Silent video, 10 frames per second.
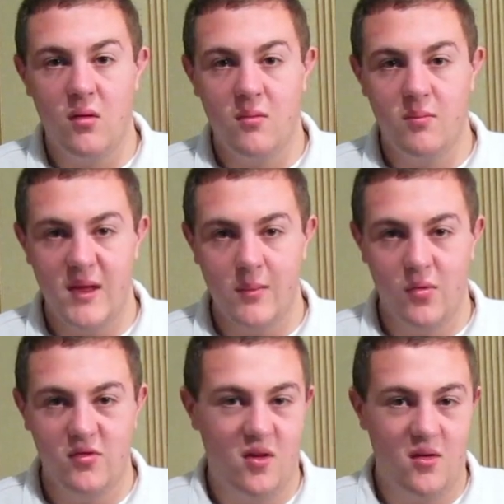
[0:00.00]

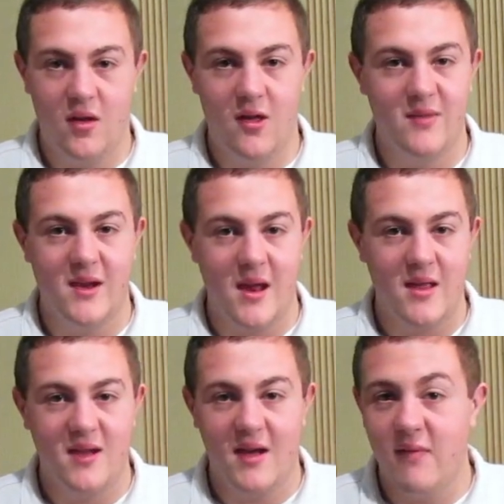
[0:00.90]
people start calling me an
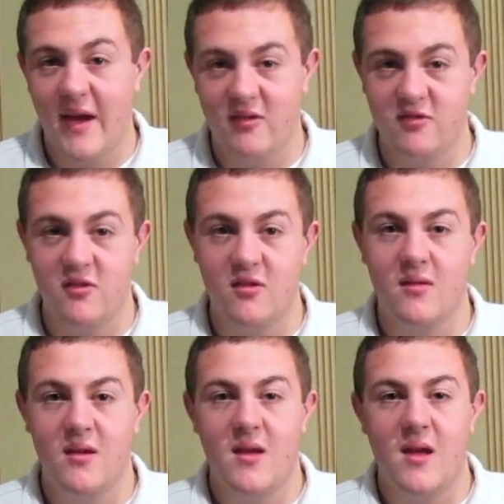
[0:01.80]
anti-vaxxer,
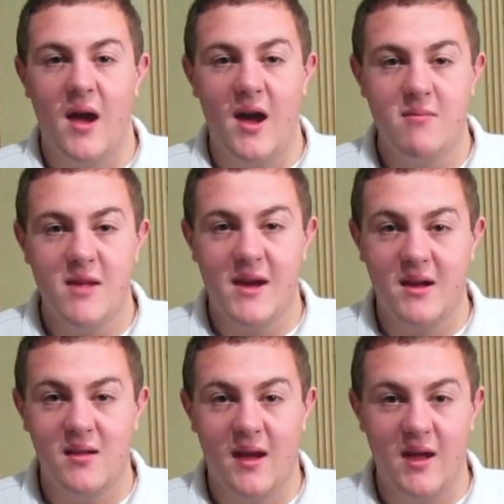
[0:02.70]
I'm not.